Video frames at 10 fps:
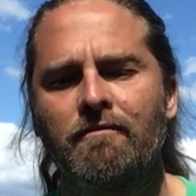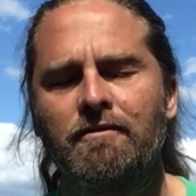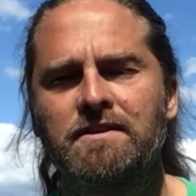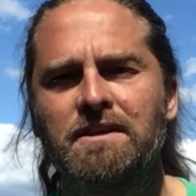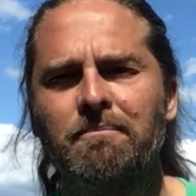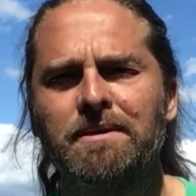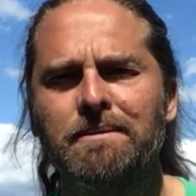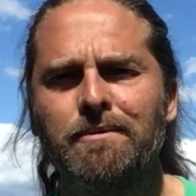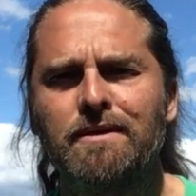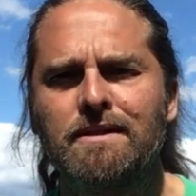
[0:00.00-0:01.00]
For some
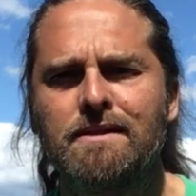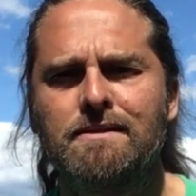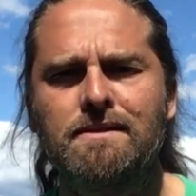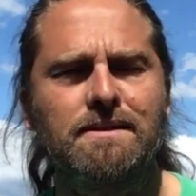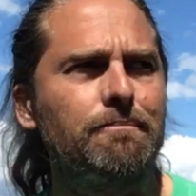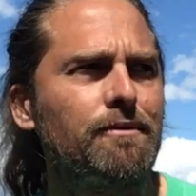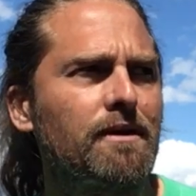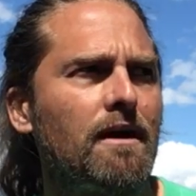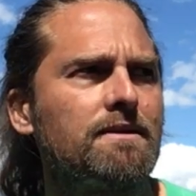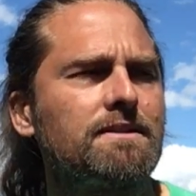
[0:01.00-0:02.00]
people, this is a simple
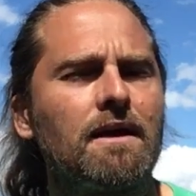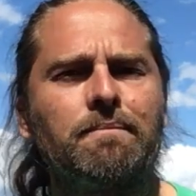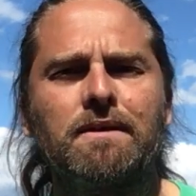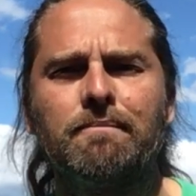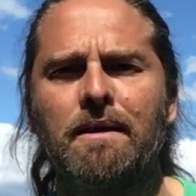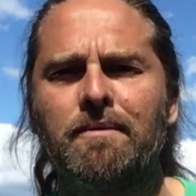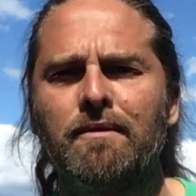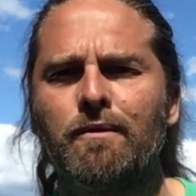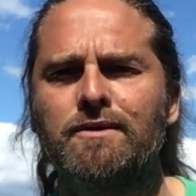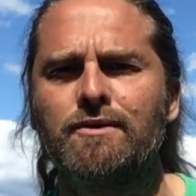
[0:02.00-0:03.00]
concept. It may be
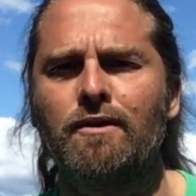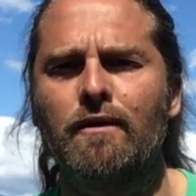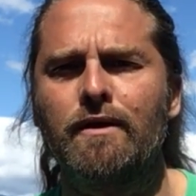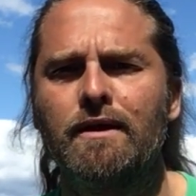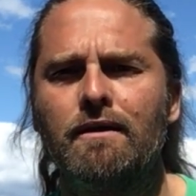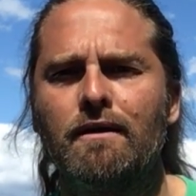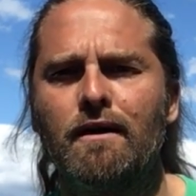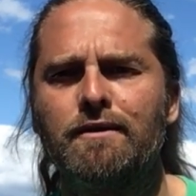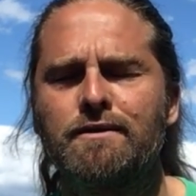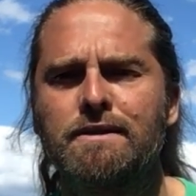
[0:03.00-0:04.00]
what you already
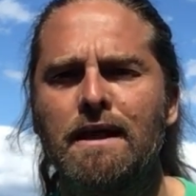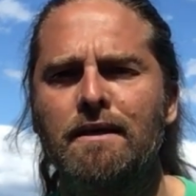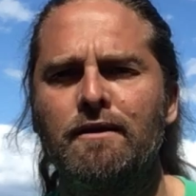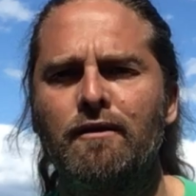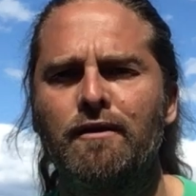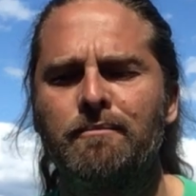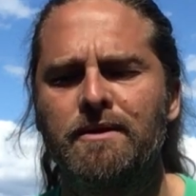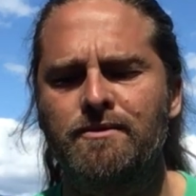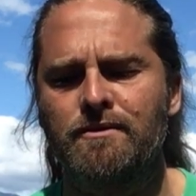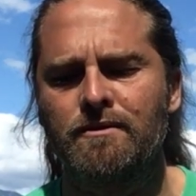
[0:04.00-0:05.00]
understand and know to be
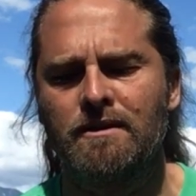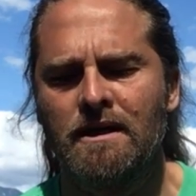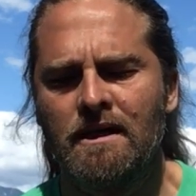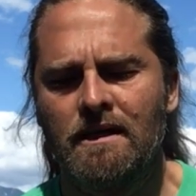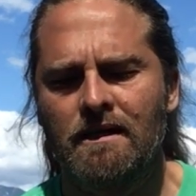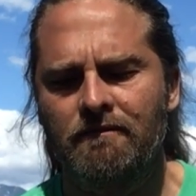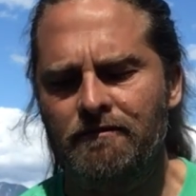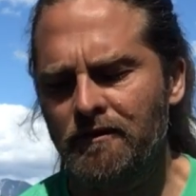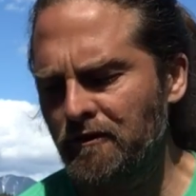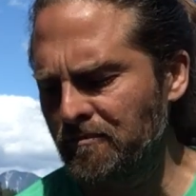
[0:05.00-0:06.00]
true. And
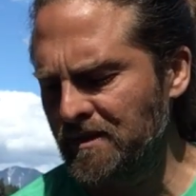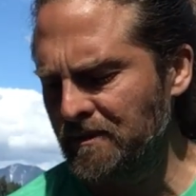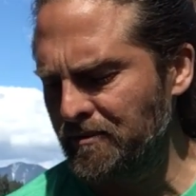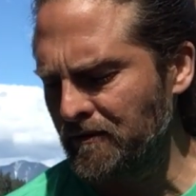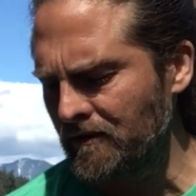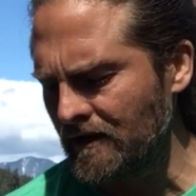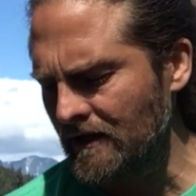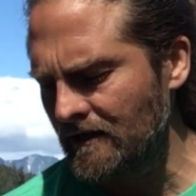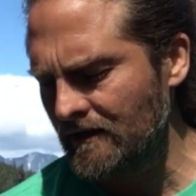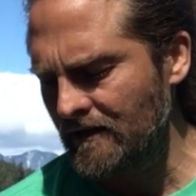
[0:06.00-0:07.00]
for other people,
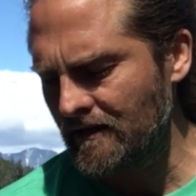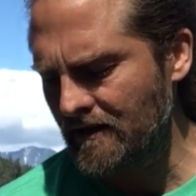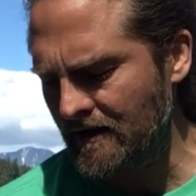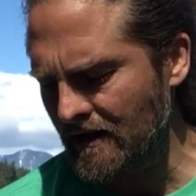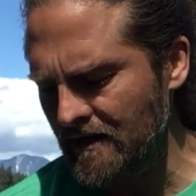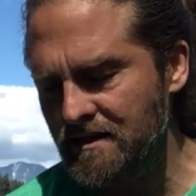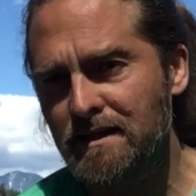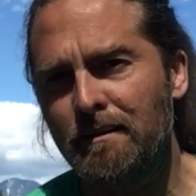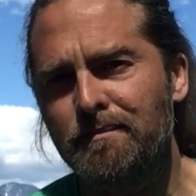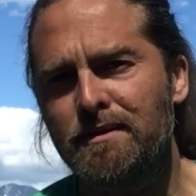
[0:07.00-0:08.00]
the
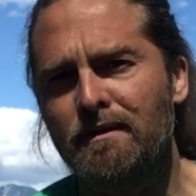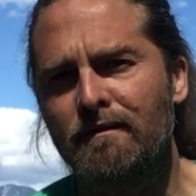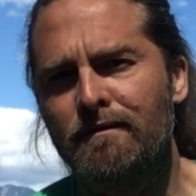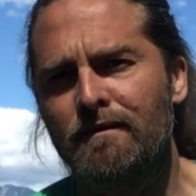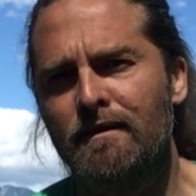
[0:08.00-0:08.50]
concept of